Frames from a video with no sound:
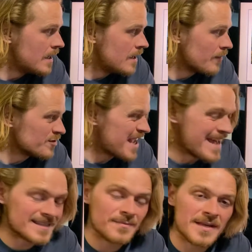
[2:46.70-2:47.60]
There's
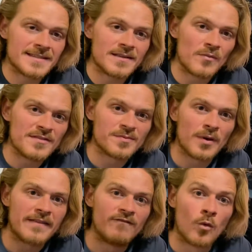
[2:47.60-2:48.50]
estimates that we
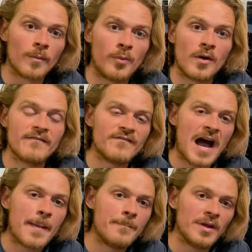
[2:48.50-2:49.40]
sprayed
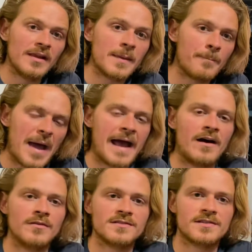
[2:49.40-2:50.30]
4.5 billion
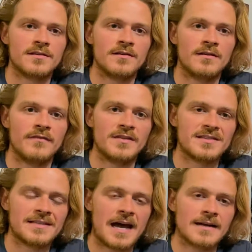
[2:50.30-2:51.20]
pounds of this
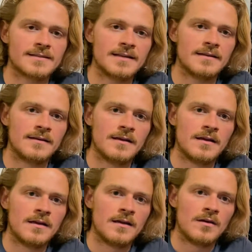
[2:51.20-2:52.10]
toxin
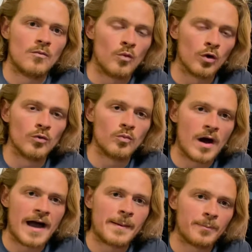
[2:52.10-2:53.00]

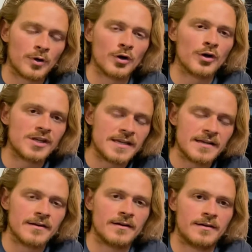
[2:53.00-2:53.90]
worldwide per
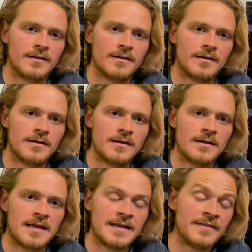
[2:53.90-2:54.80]
year.
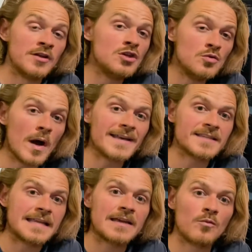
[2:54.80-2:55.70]
And in the U.S.,
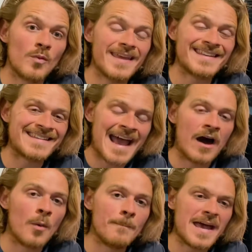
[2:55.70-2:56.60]
we can
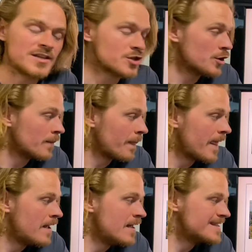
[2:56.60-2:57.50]
now measure
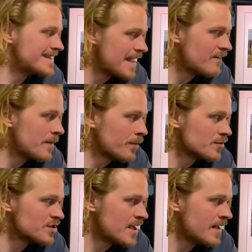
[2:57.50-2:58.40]

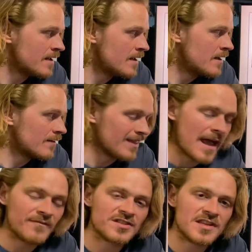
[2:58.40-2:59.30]
70%
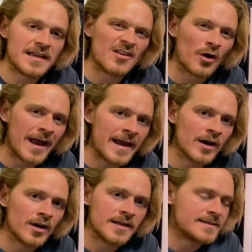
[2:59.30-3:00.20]
glyphosate in our
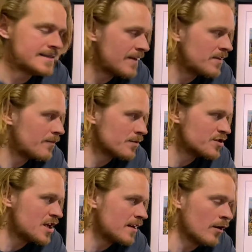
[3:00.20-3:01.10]
air and
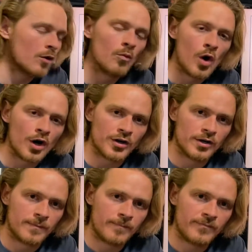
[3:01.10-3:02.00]
70% in our water.
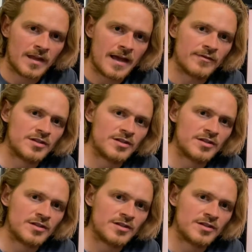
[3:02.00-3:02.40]
I have